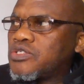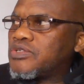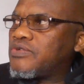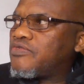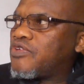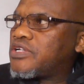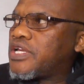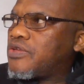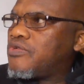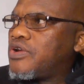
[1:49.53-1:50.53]
So we've got
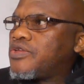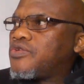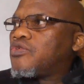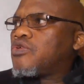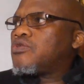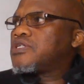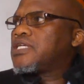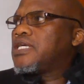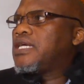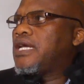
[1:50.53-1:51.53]
a new
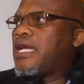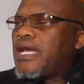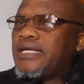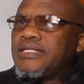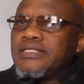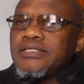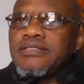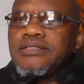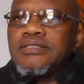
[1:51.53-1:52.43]
code and